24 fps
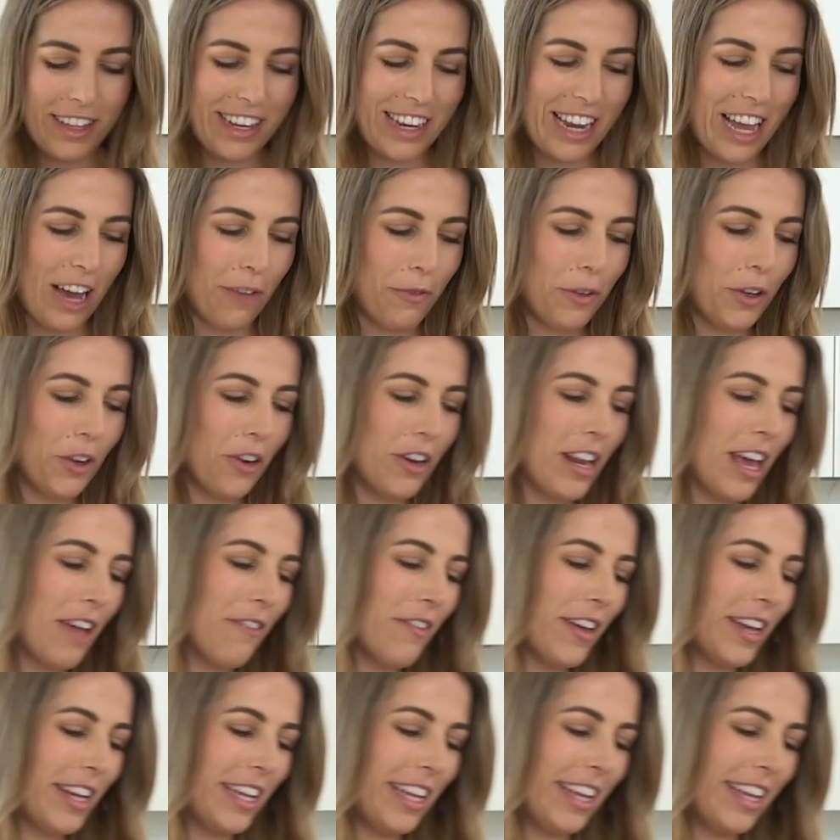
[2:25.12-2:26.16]
Now, if you don't
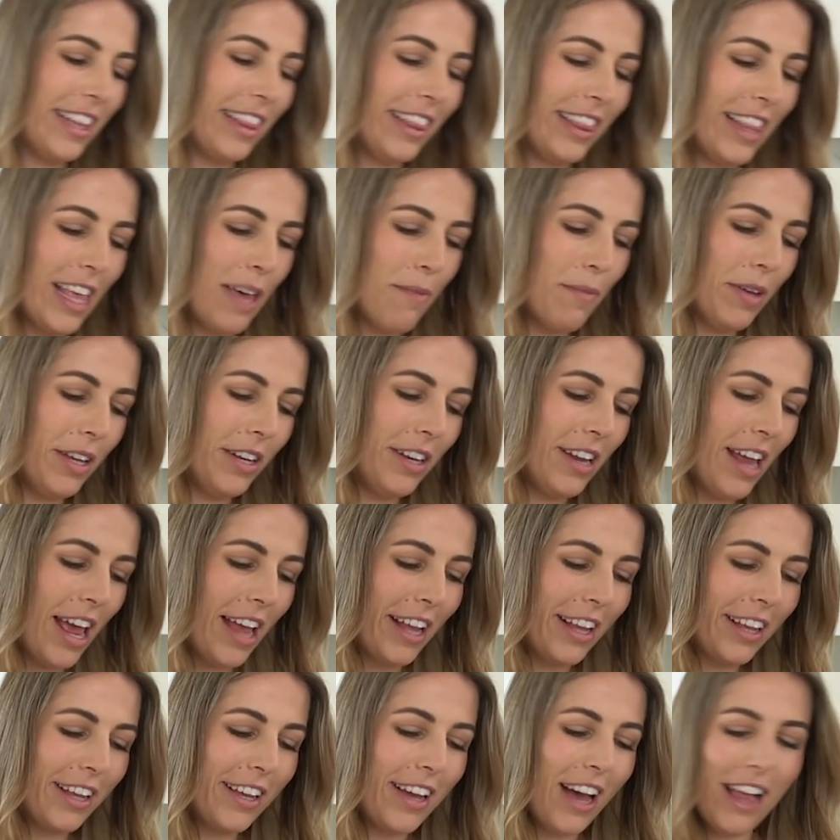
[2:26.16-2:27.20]
have any lemon
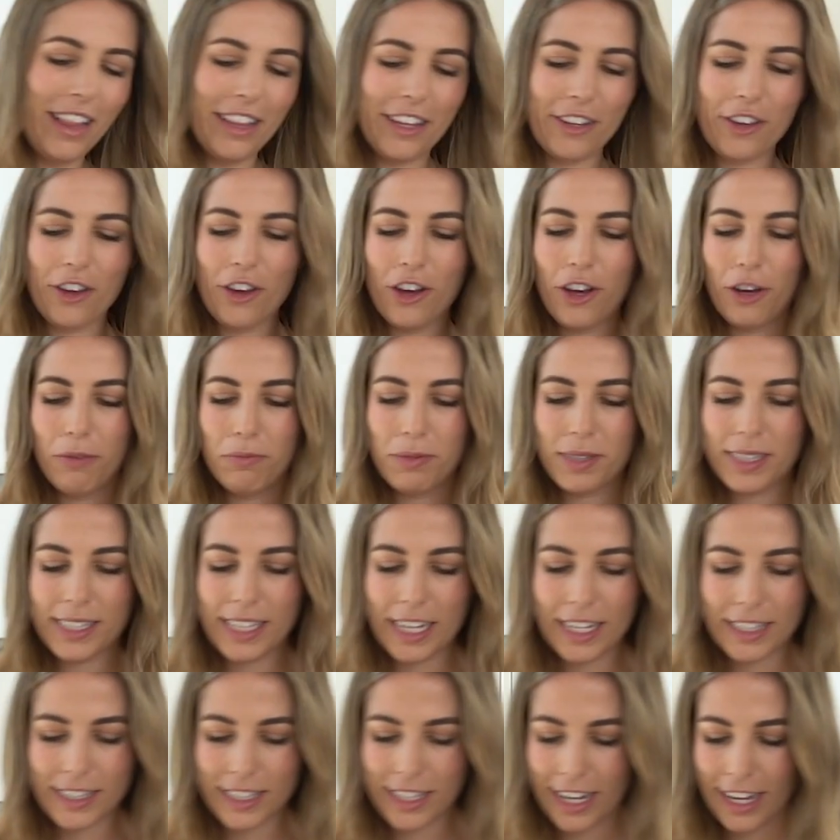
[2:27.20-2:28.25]
and garlic herb
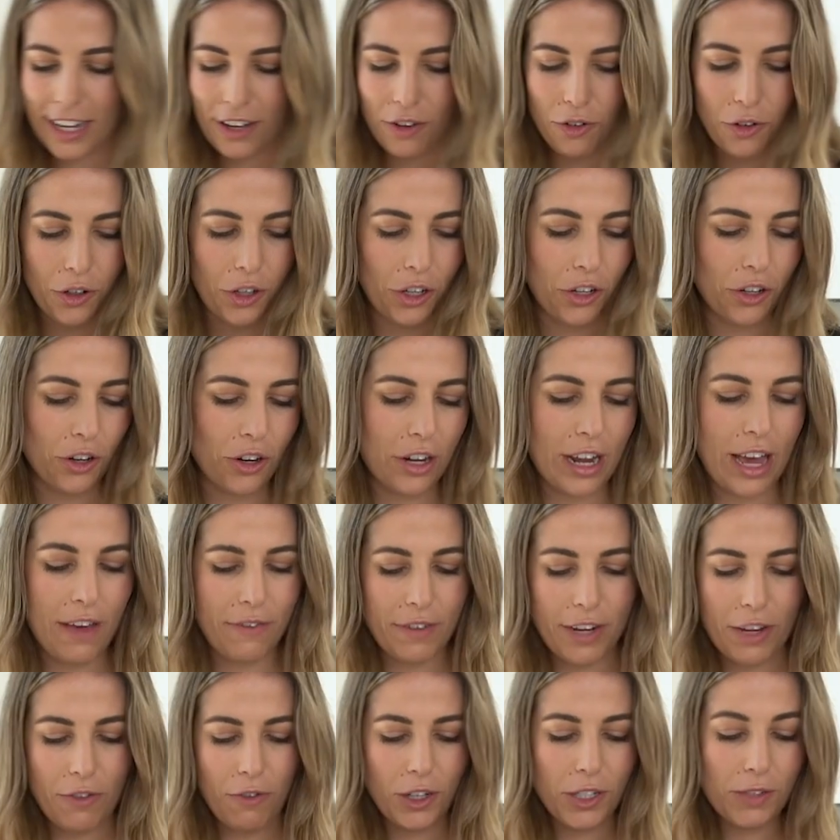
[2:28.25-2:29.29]
seasoning, or you don't
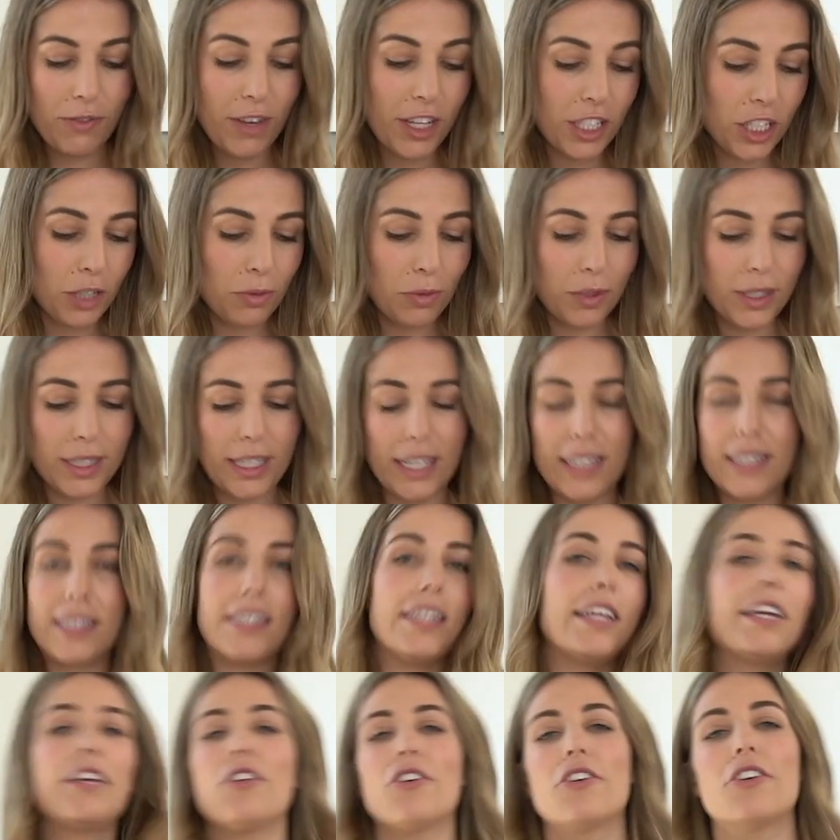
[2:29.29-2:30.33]
have any roast vegetable
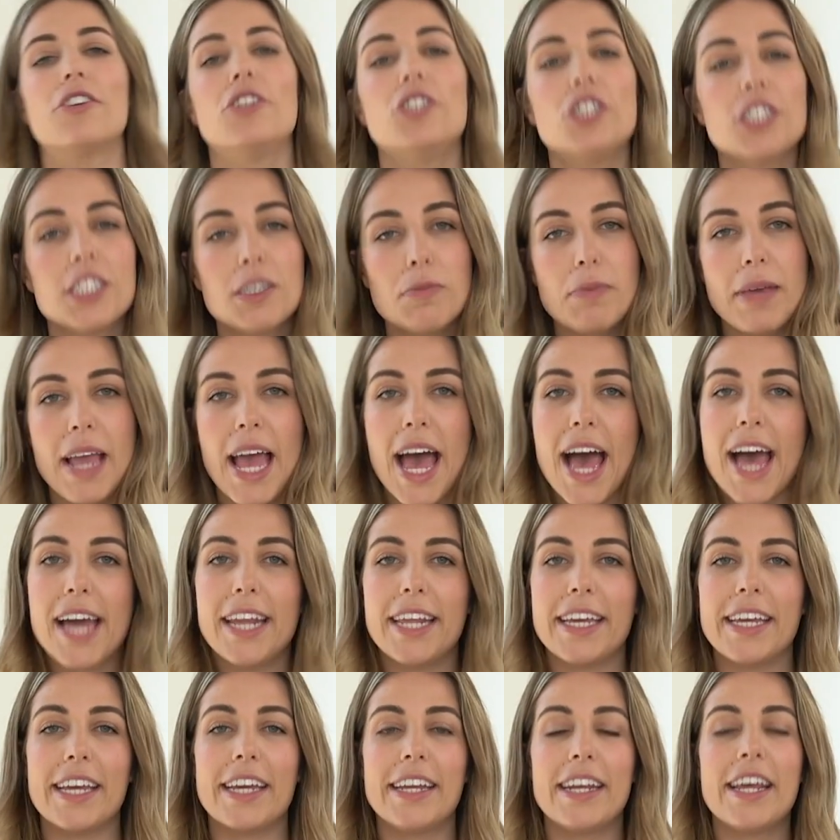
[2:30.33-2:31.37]
seasoning, you can just be
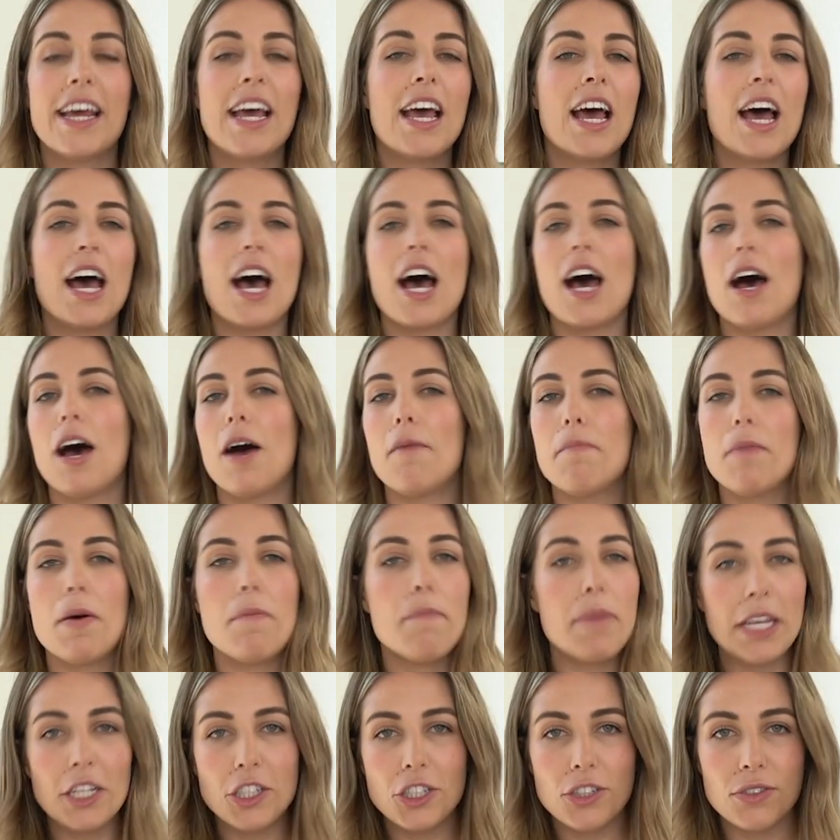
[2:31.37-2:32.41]
adding in
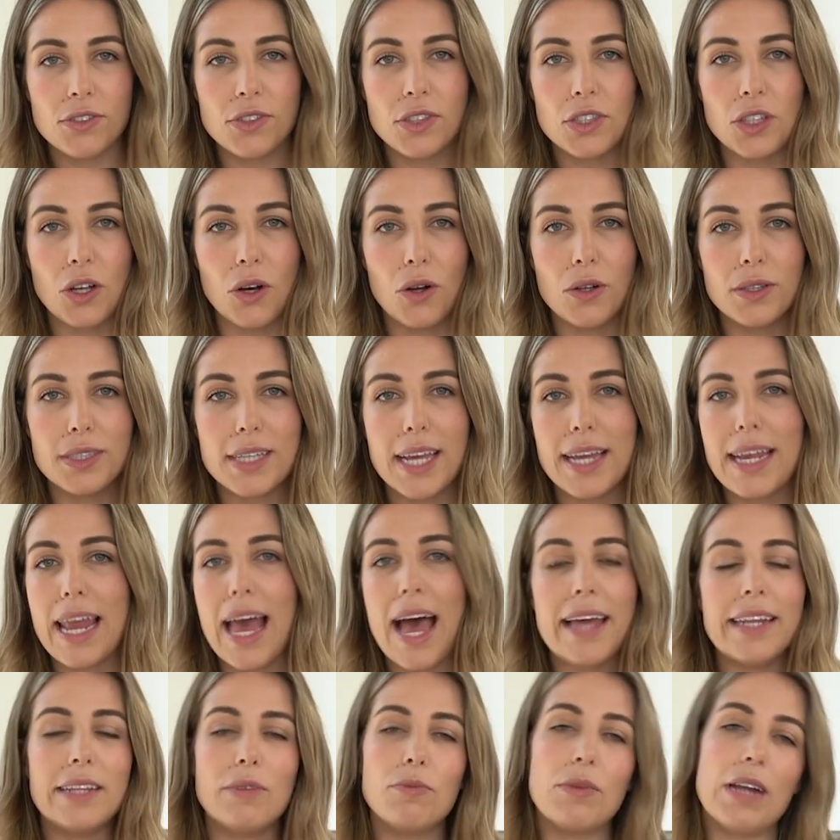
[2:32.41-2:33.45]
a pinch of salt and
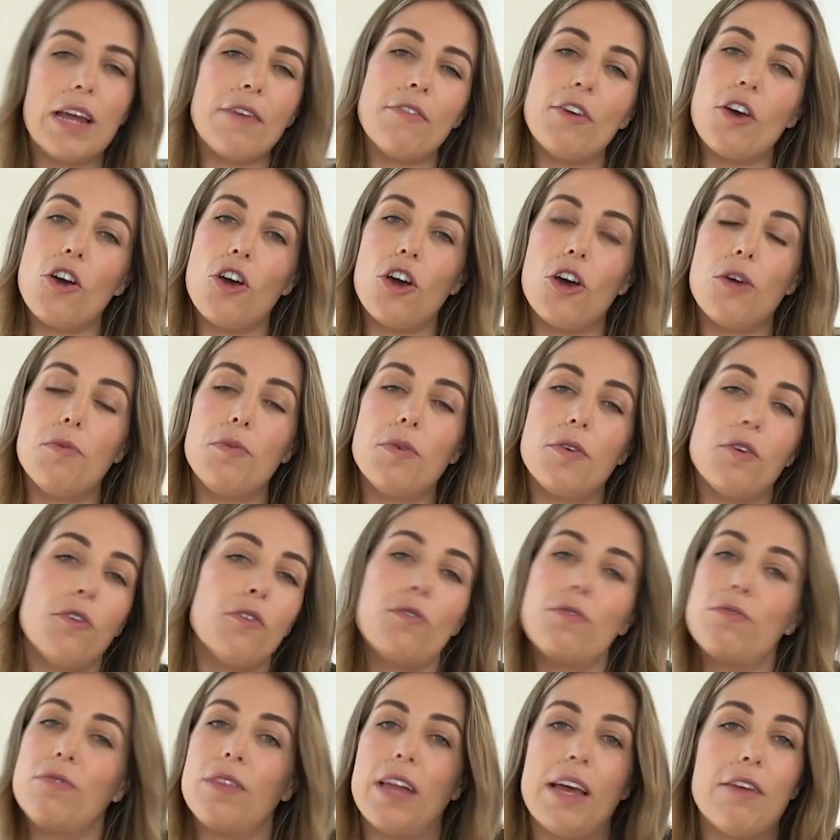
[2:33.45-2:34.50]
add in whatever herb or
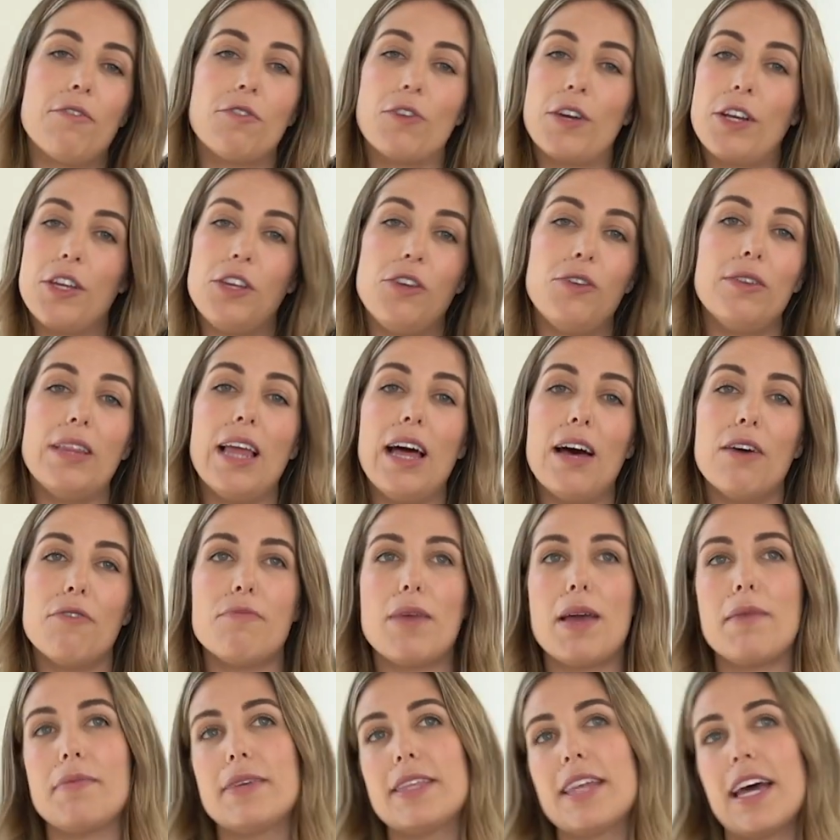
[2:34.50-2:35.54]
flavoring you love.
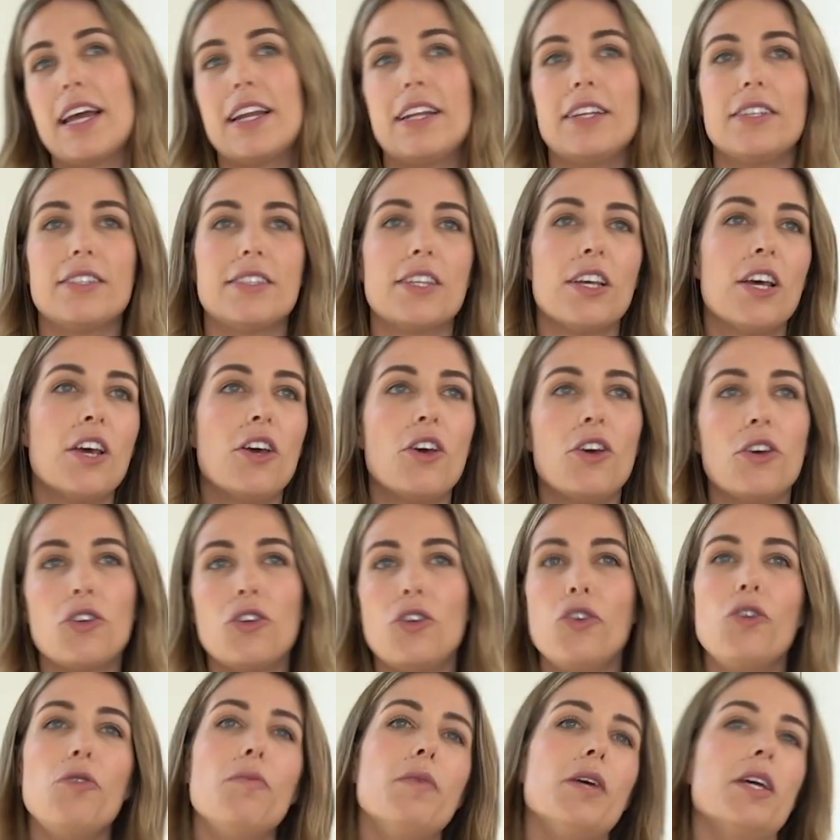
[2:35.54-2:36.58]
Maybe that is
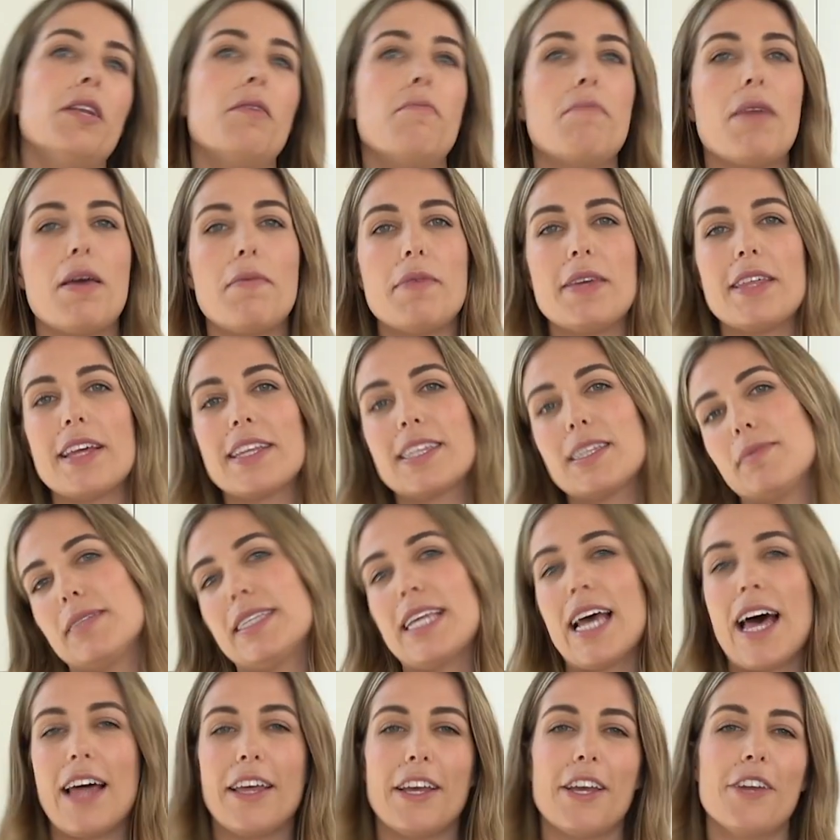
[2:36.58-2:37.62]
cumin, maybe that's some
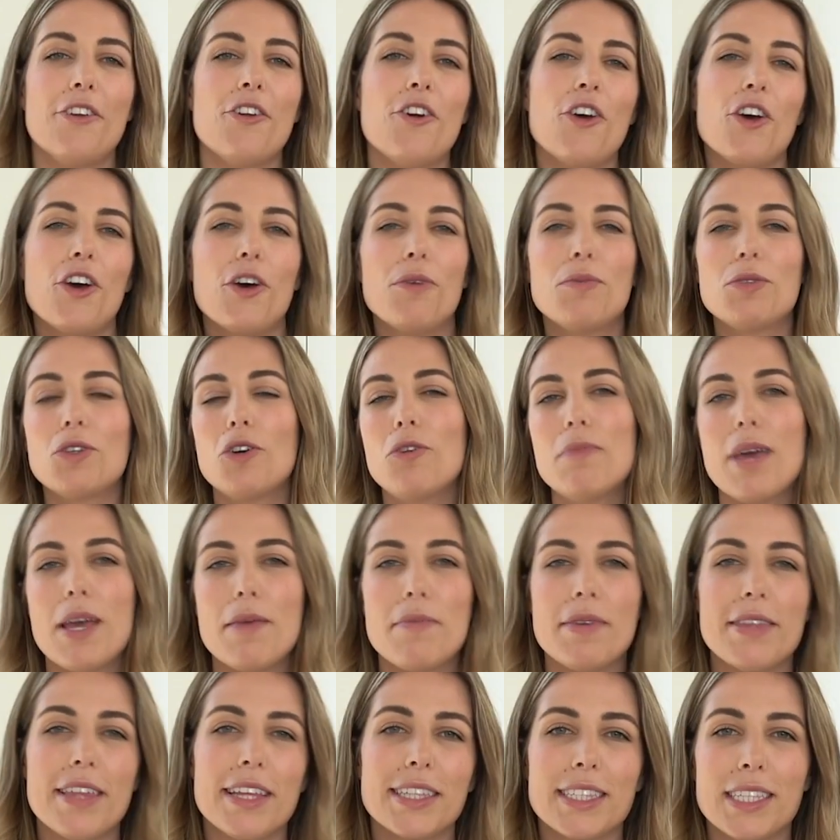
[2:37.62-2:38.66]
Italian herbs, or
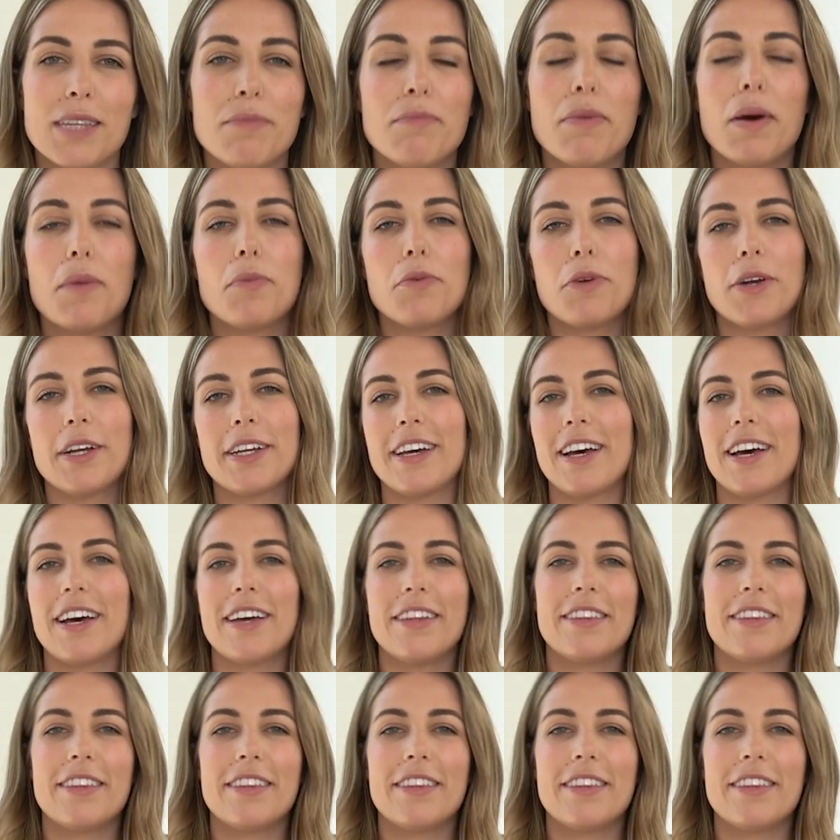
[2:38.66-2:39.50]
maybe that's some paprika.